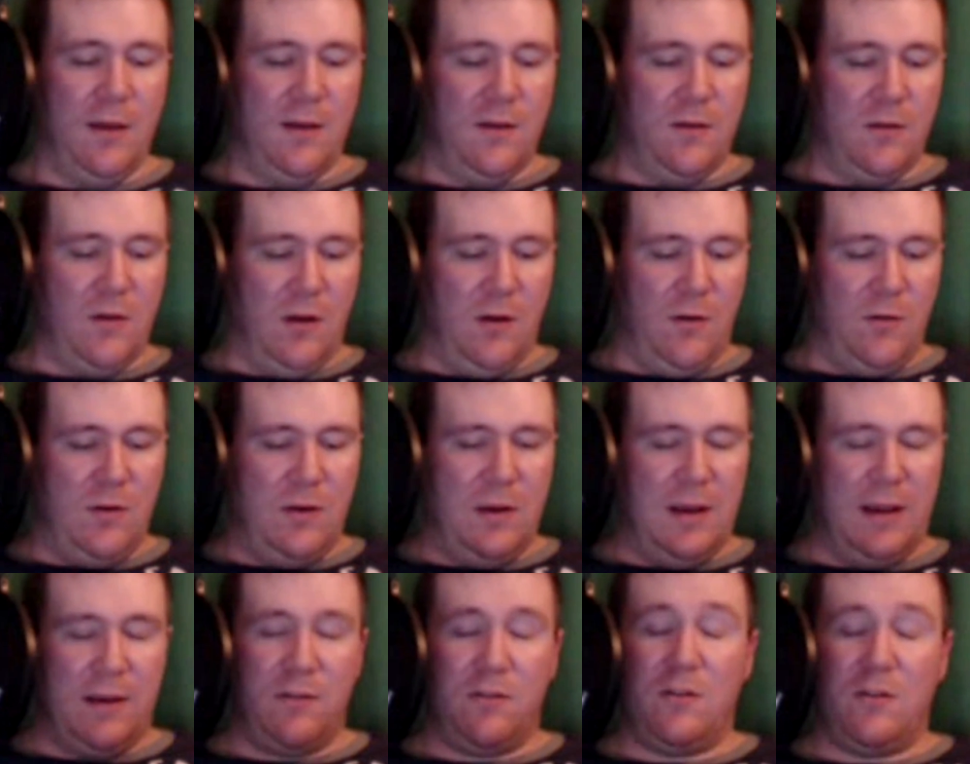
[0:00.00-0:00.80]
So you
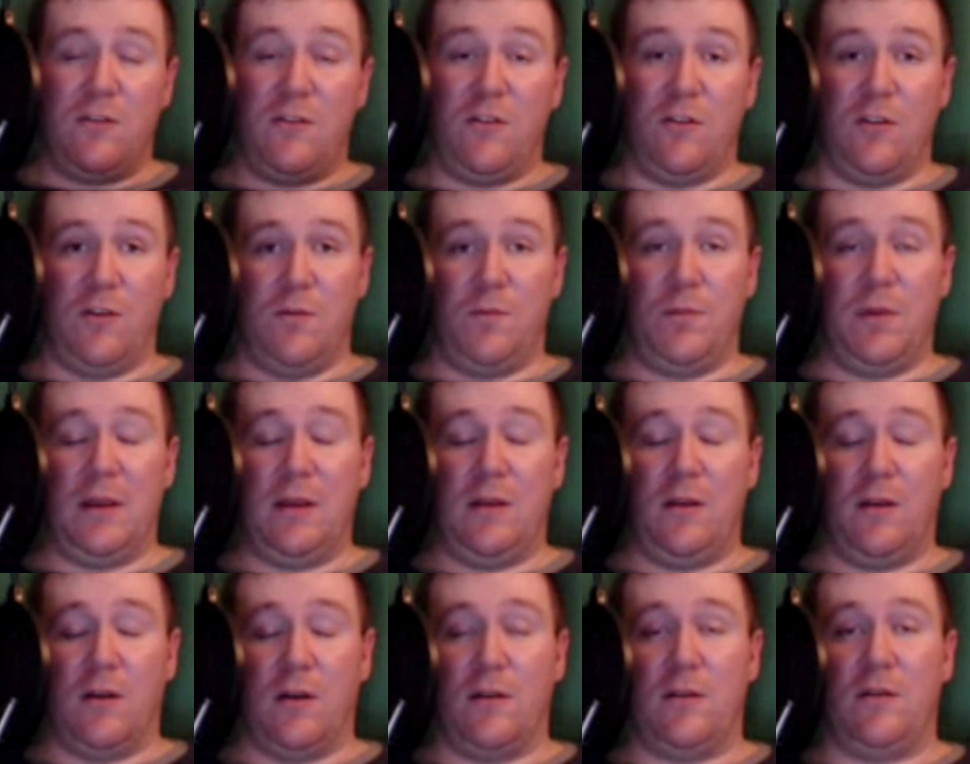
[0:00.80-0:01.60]
guys should be
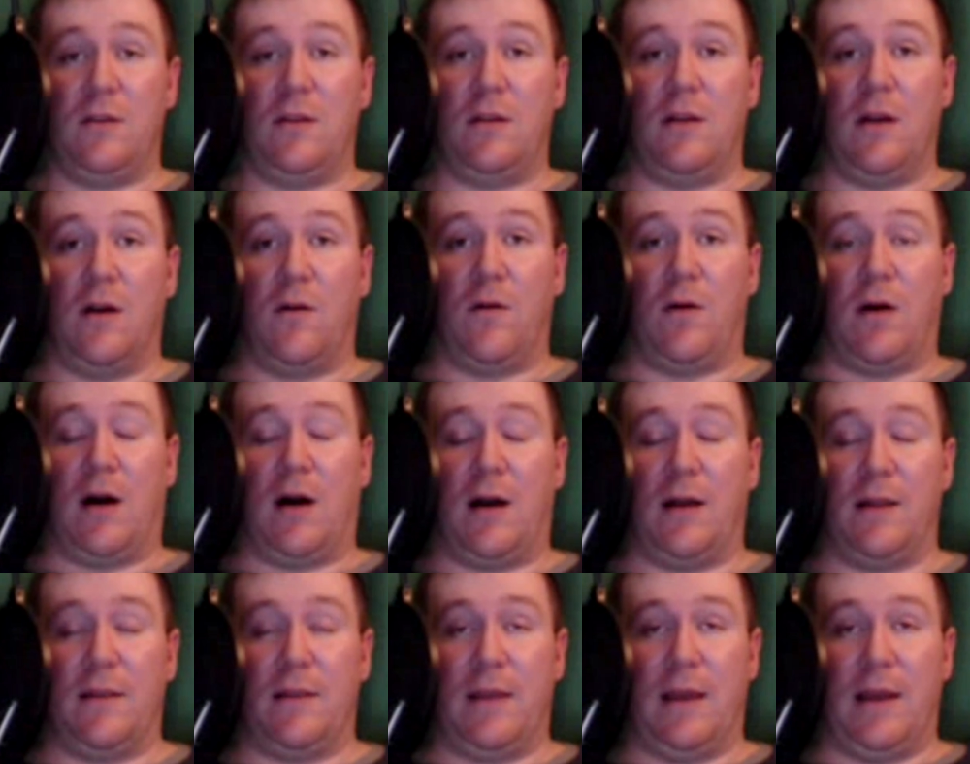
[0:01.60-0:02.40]
good to go
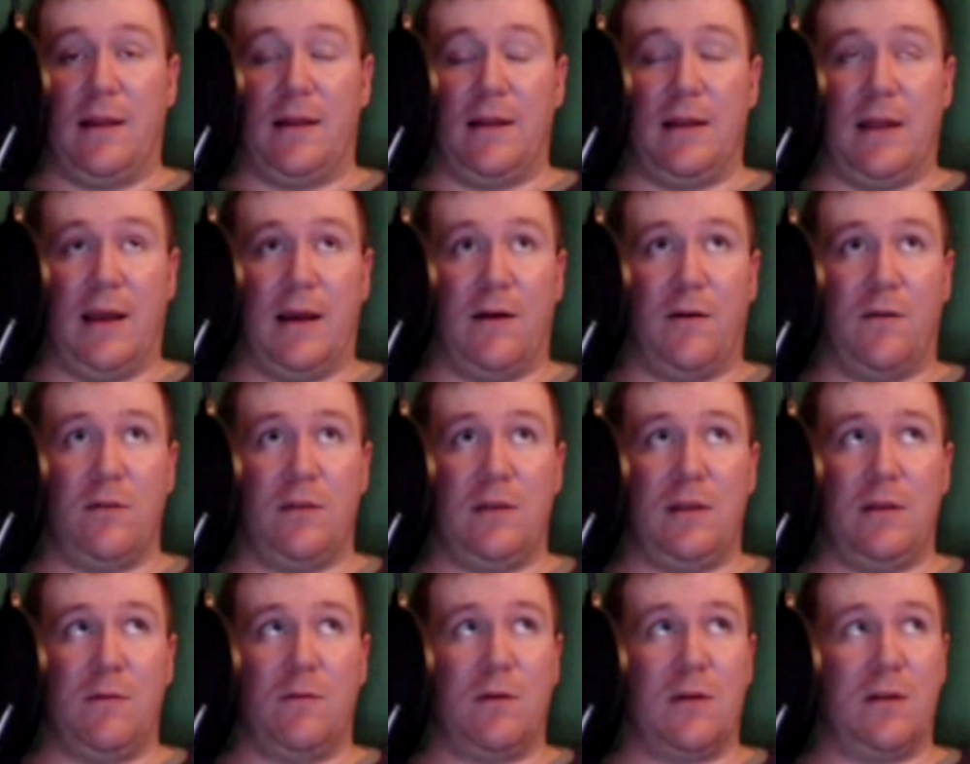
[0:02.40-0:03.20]
on that. Now,
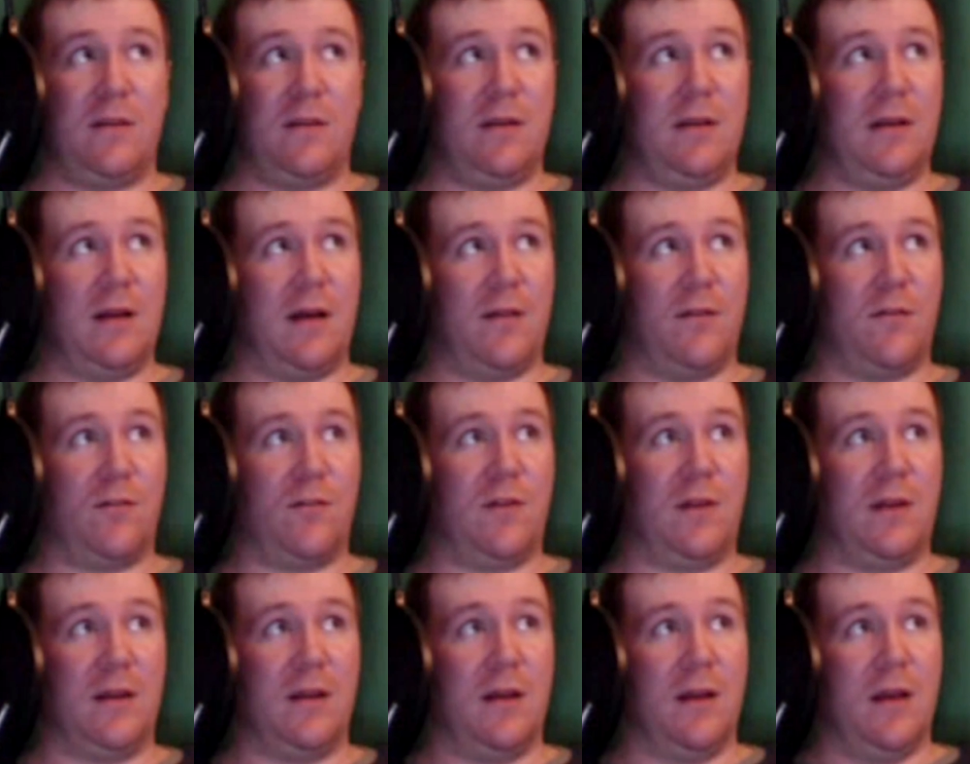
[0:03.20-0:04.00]
what's the other
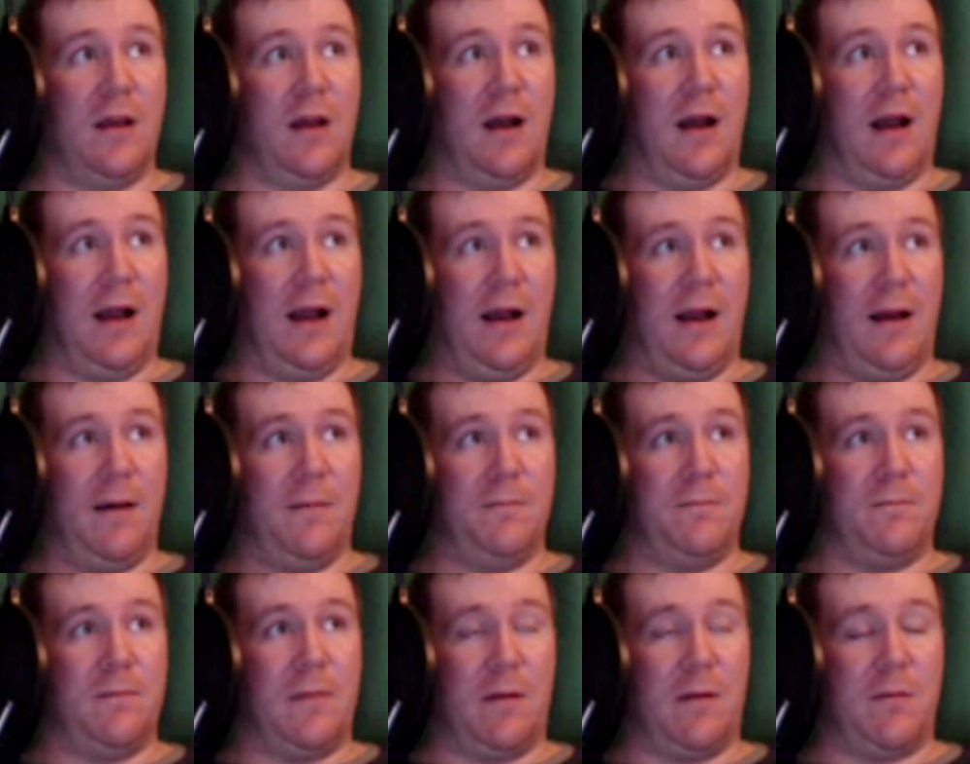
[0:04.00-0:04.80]
thing?
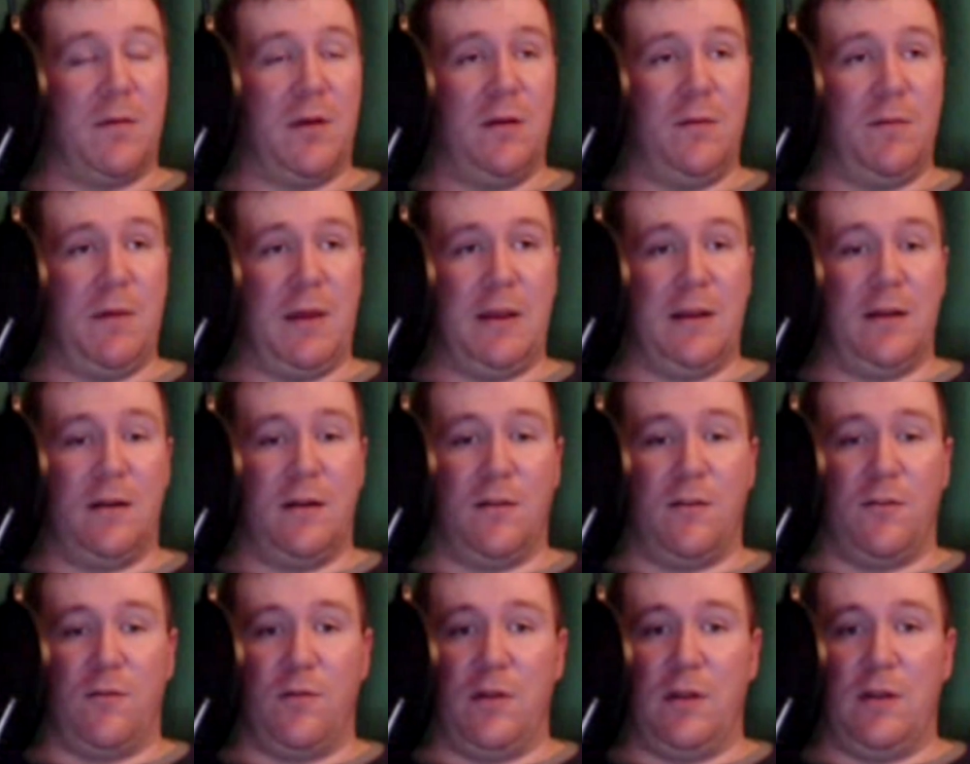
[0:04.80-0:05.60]
I'm gonna make
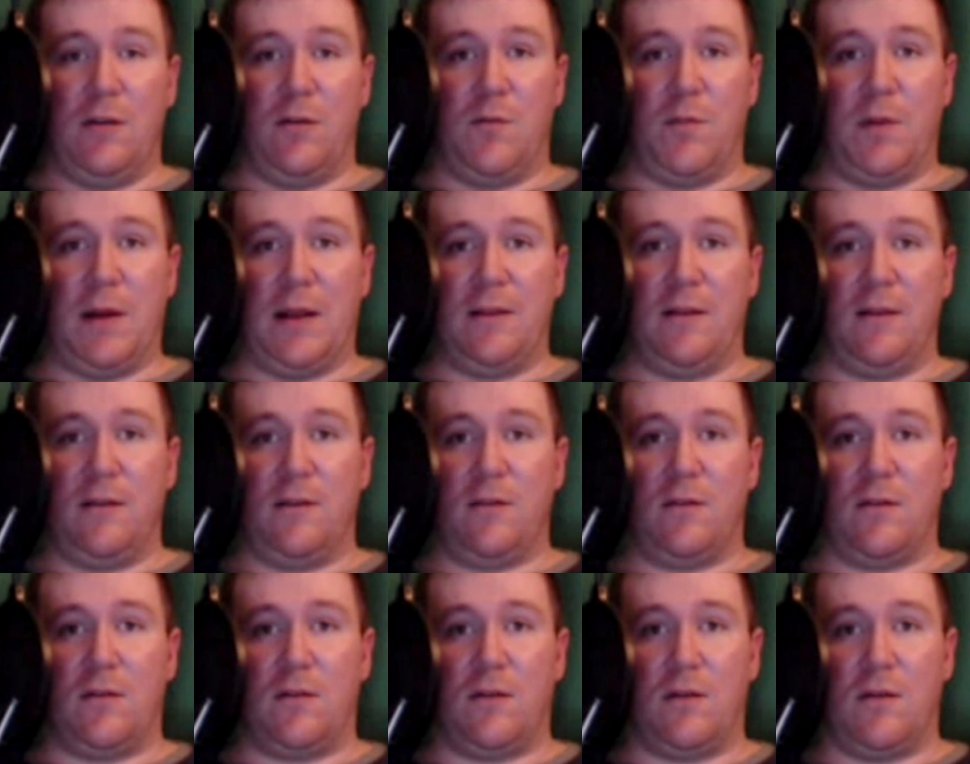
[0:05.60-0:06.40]
another video about
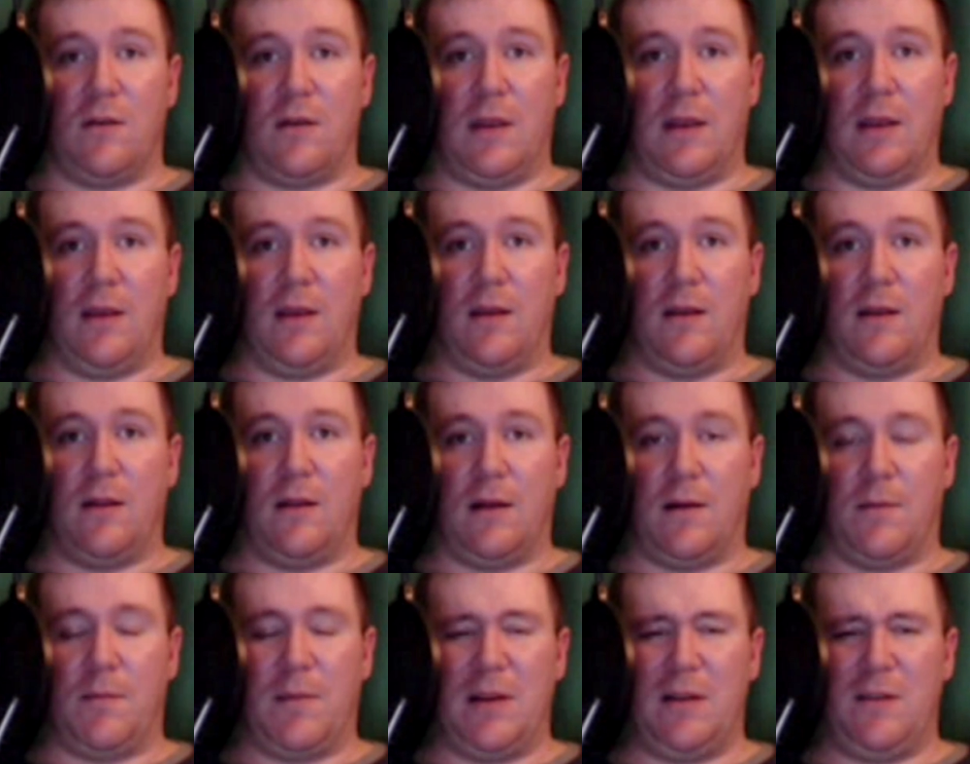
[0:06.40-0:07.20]
this,
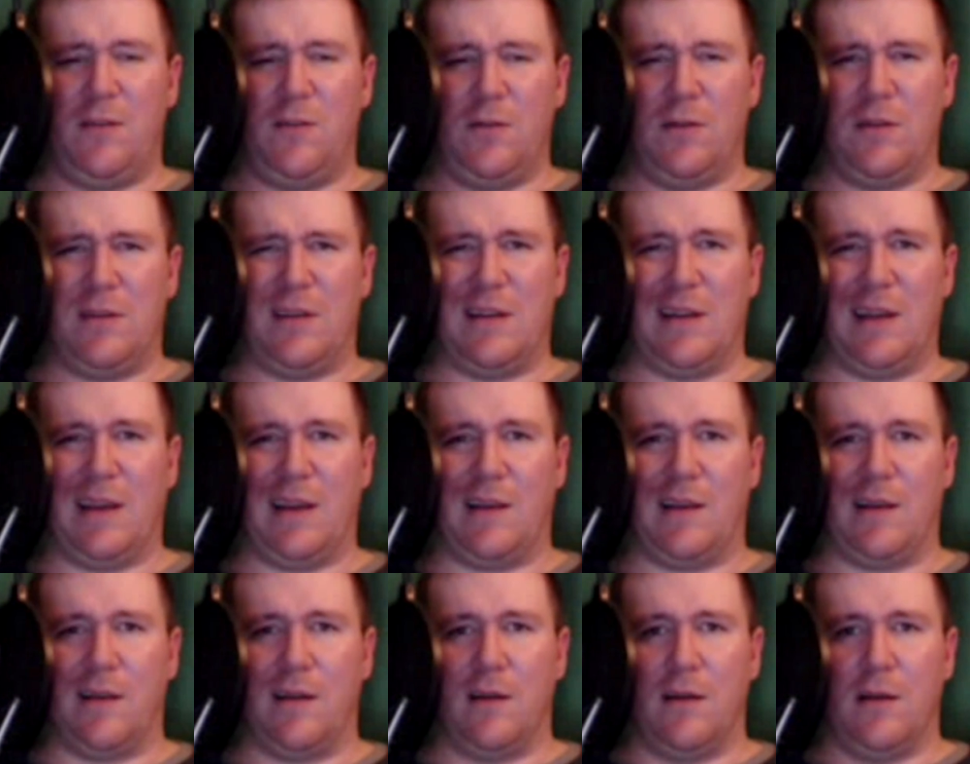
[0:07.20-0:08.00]
and I might do it
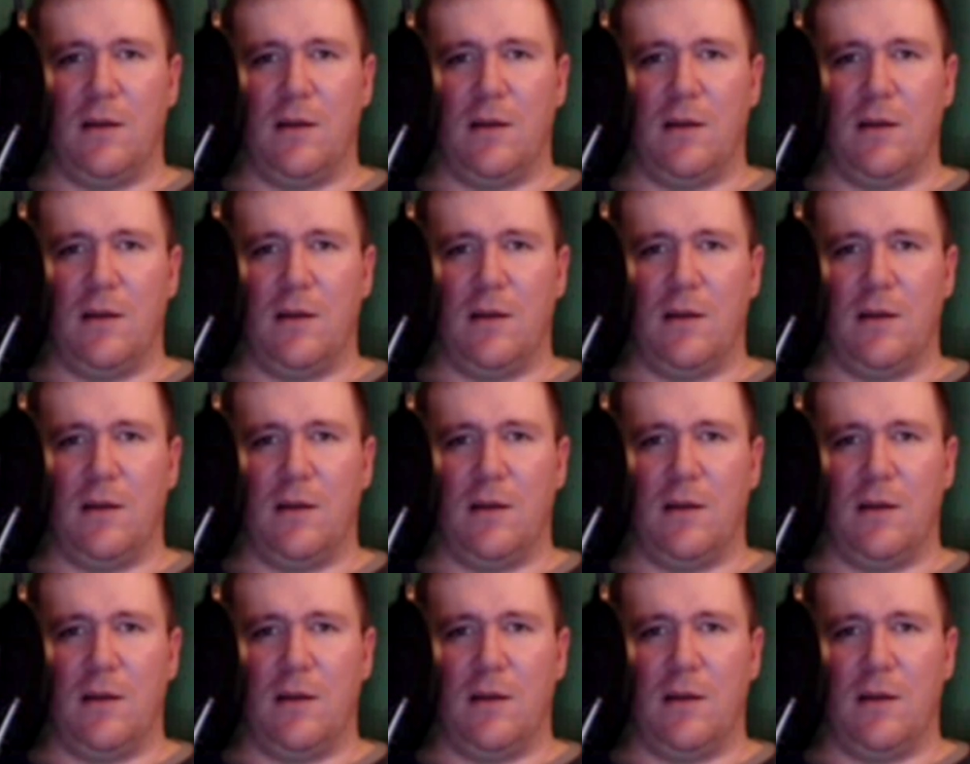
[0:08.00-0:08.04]
today.